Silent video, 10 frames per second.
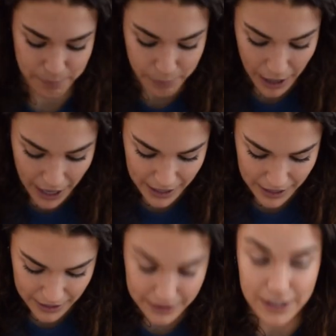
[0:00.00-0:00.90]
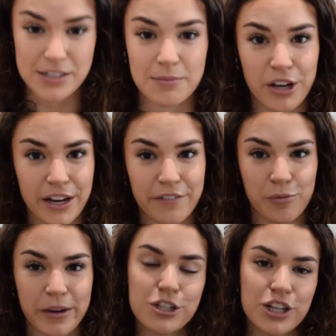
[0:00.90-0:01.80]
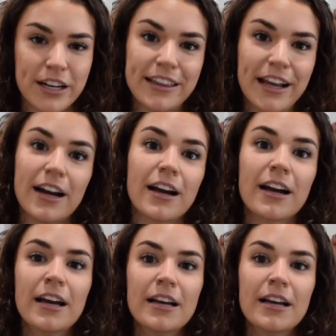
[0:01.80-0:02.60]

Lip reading: but there's some good information in there.